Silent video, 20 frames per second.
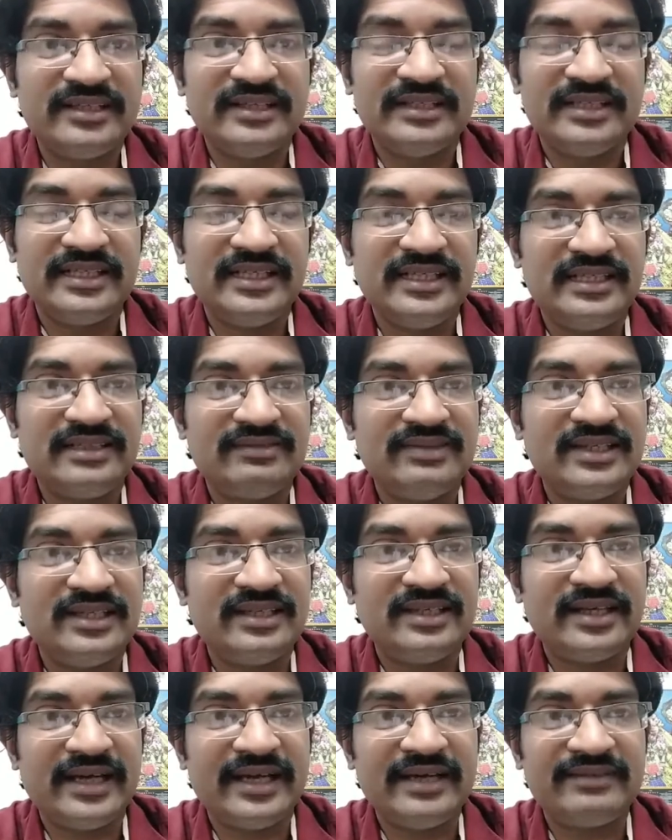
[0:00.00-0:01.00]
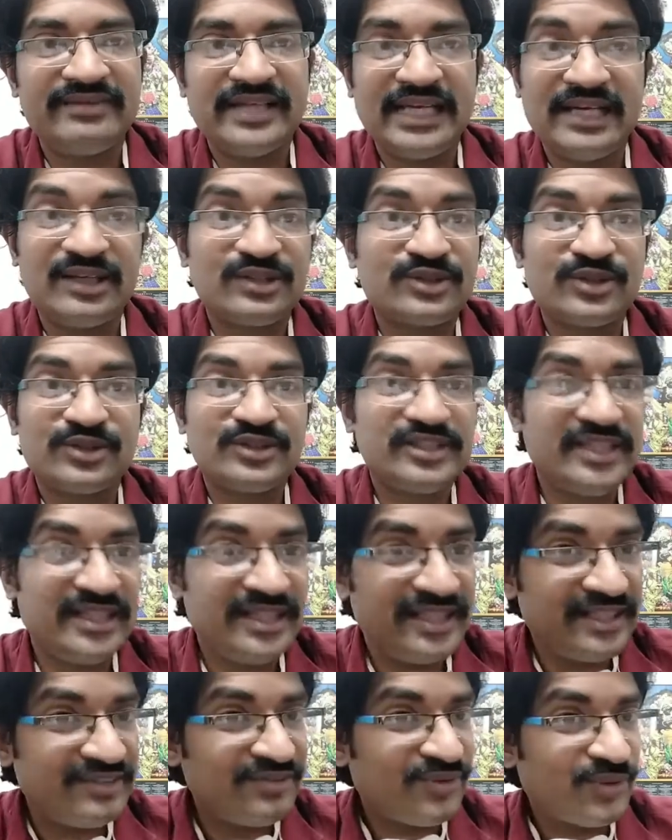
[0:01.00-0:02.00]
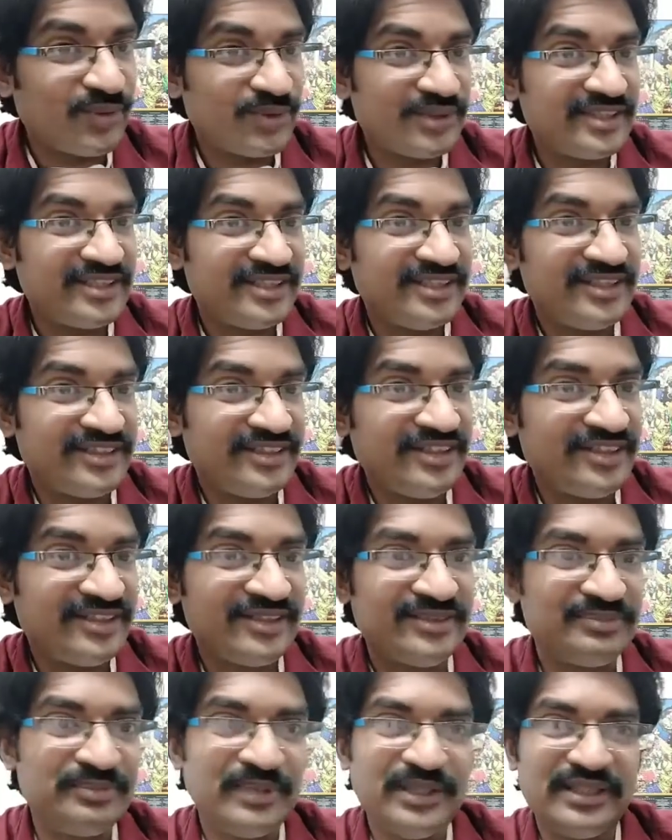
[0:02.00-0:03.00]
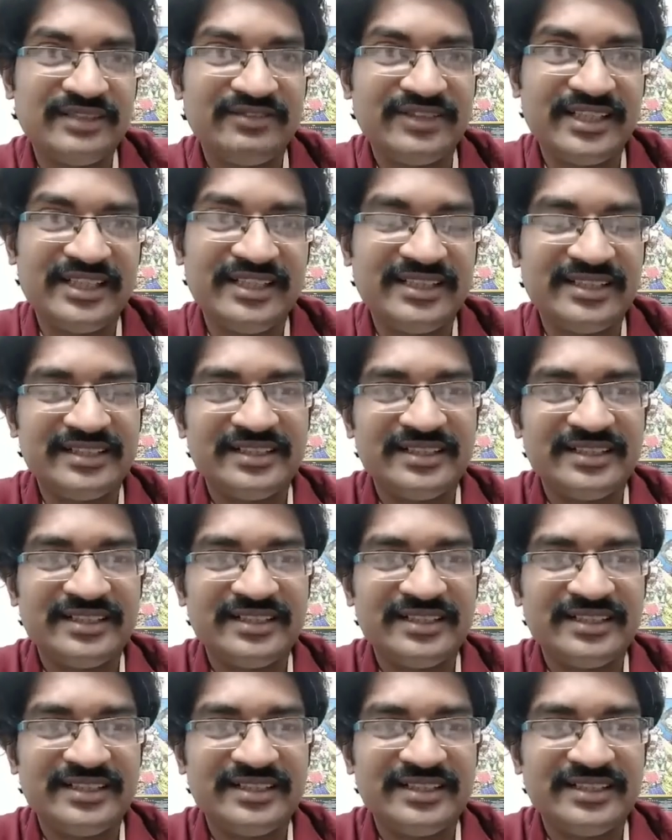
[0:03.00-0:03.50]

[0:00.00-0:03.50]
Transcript: It will have electrostatic force, and it will be a very